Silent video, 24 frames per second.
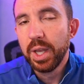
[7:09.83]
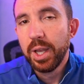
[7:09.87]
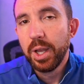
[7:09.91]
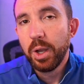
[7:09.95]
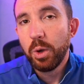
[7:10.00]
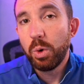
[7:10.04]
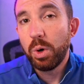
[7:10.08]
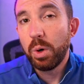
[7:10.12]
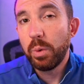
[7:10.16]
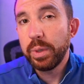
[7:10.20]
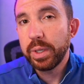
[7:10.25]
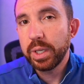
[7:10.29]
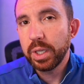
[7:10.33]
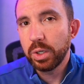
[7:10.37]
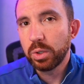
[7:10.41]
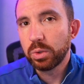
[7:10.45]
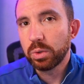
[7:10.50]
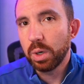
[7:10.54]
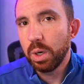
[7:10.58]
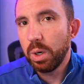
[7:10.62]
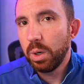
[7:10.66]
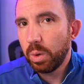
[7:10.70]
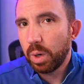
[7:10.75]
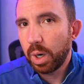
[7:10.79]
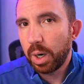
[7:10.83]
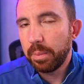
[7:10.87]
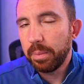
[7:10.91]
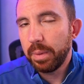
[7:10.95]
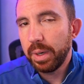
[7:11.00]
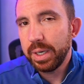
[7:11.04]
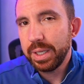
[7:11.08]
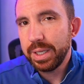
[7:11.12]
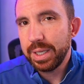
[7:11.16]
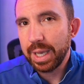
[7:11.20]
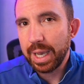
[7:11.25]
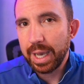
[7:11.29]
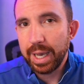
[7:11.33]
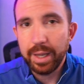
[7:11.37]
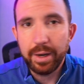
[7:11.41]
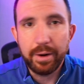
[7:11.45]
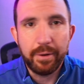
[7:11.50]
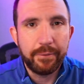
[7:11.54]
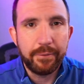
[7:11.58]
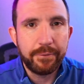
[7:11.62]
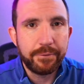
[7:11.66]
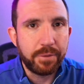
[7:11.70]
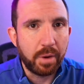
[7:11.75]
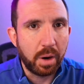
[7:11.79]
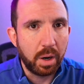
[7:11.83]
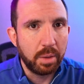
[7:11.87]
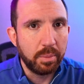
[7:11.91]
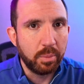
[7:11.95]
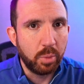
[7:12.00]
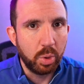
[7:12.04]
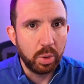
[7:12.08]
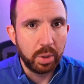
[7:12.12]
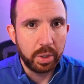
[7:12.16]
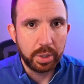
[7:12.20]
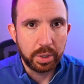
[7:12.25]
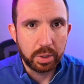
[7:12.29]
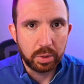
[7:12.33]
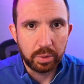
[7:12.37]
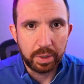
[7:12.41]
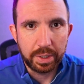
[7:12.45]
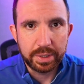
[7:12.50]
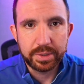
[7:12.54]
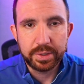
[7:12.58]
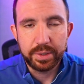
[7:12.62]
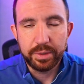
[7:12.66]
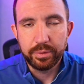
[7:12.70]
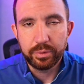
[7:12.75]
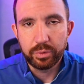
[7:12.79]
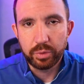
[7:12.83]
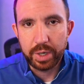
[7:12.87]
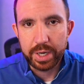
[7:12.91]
where we can grow our money at a far more aggressive rate.